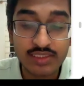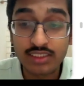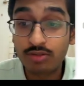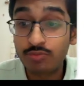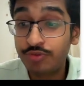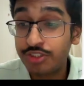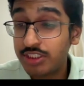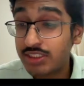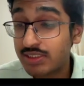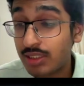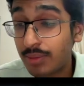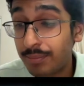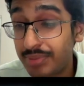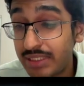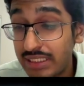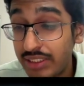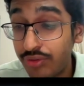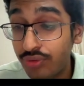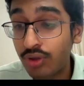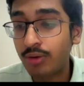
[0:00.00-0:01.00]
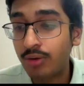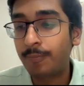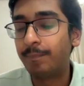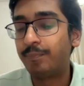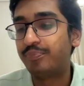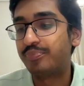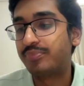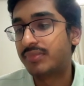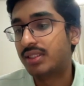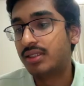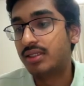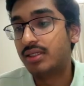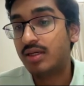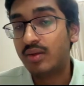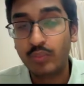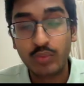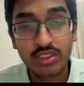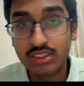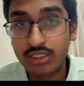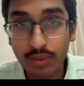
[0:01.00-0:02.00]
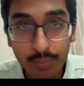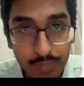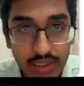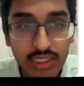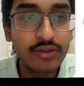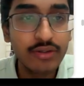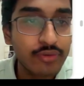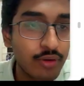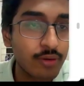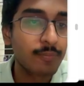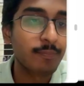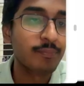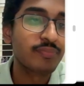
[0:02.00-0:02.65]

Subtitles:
which is completely wrong. It's completely wrong.